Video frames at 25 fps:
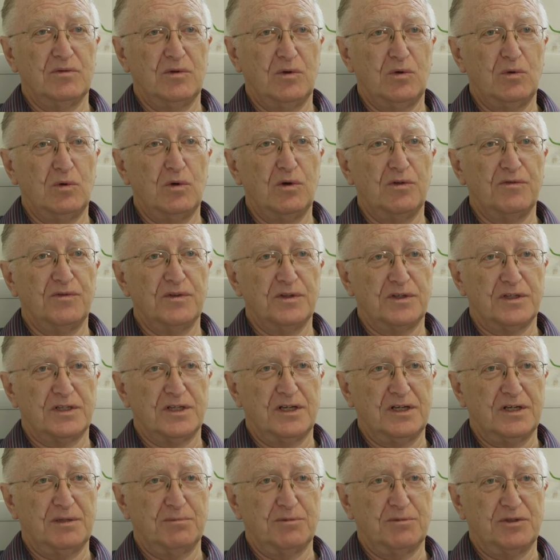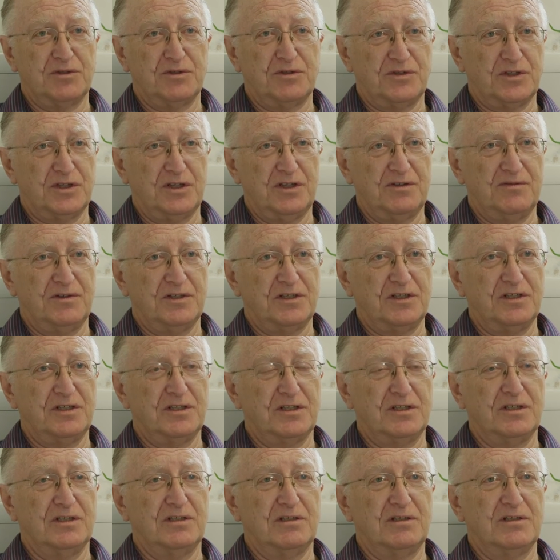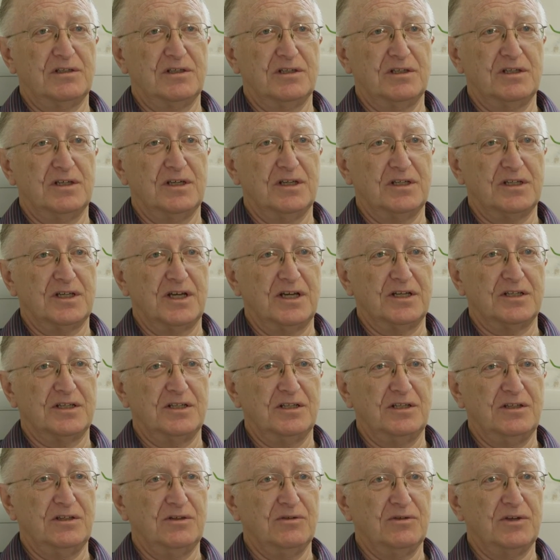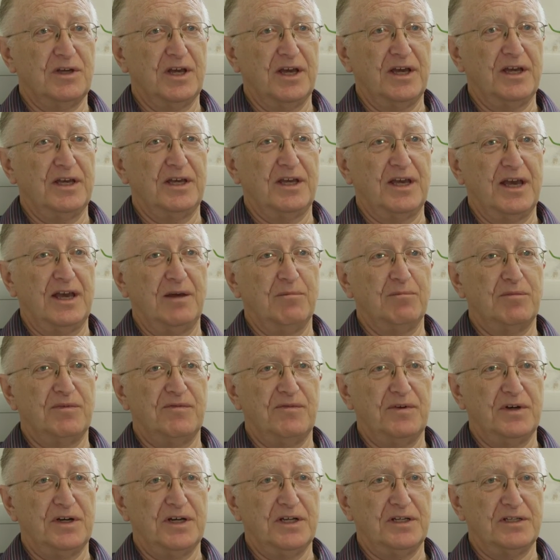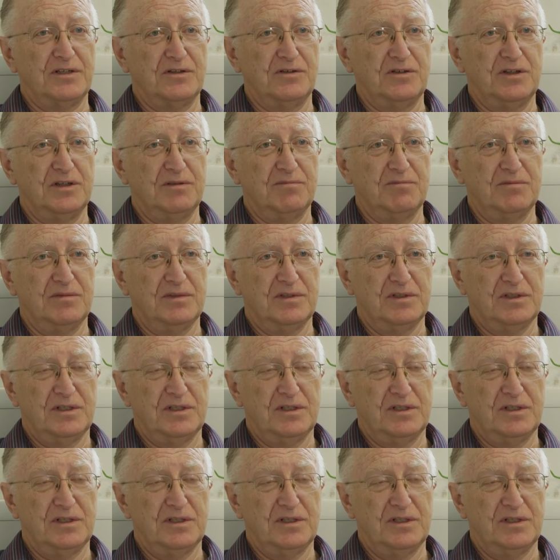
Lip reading: all of the types of services that Ataxia UK can provide to them.